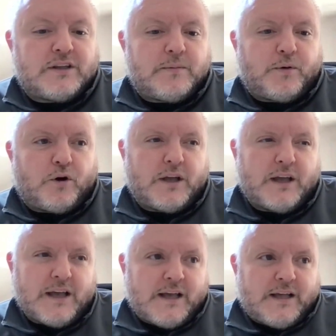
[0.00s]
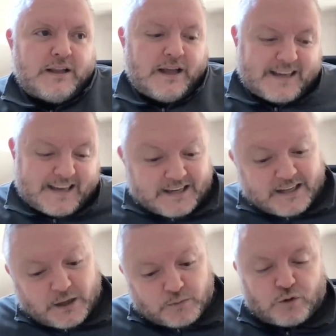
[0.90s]
But again,
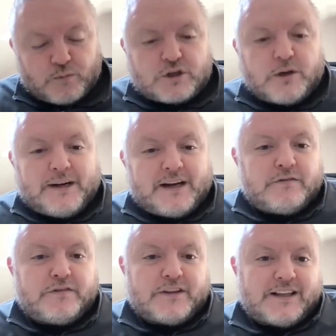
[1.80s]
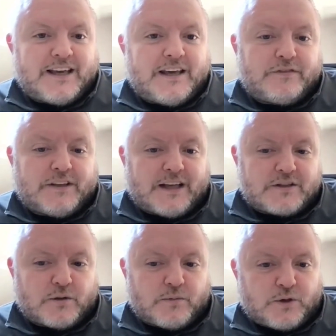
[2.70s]
that was almost coming in for the left, and that's
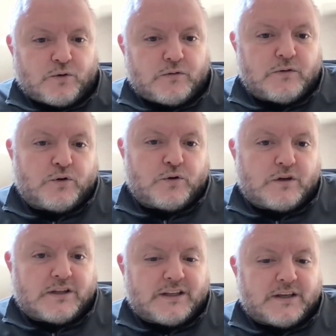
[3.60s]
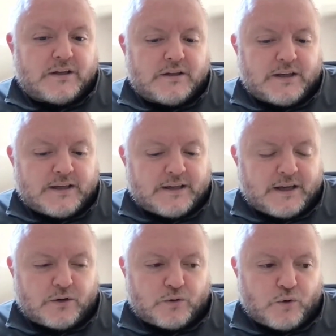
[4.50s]
how he got clear in
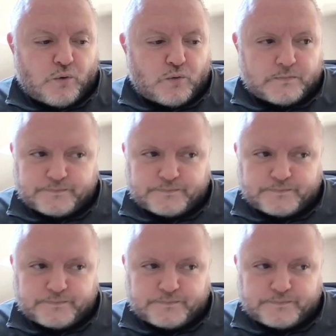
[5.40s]
on goal.